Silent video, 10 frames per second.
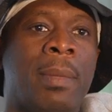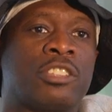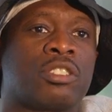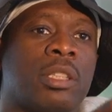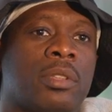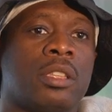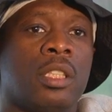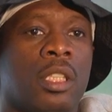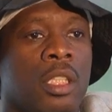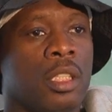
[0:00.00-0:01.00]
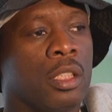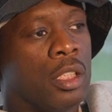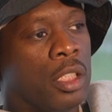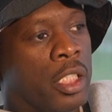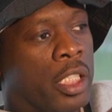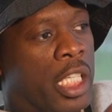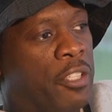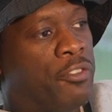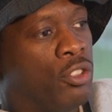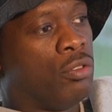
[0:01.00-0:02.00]
Let me ask you something.
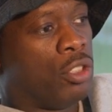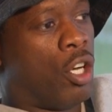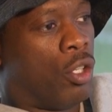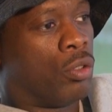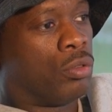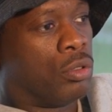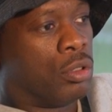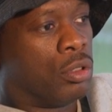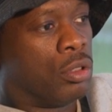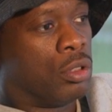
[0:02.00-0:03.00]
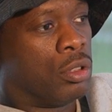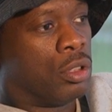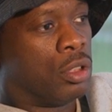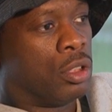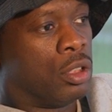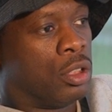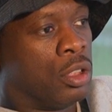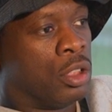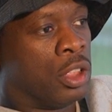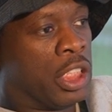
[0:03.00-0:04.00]
If you know
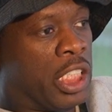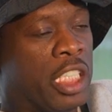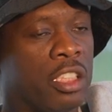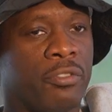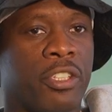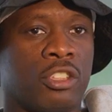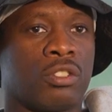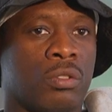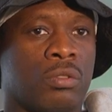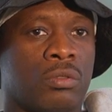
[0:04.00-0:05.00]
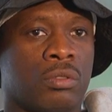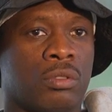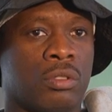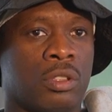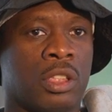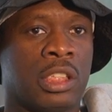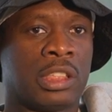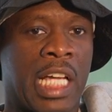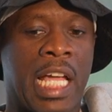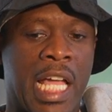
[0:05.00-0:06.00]
there's an individual
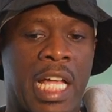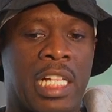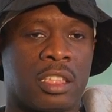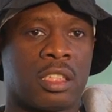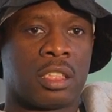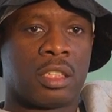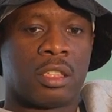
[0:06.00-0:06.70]
that has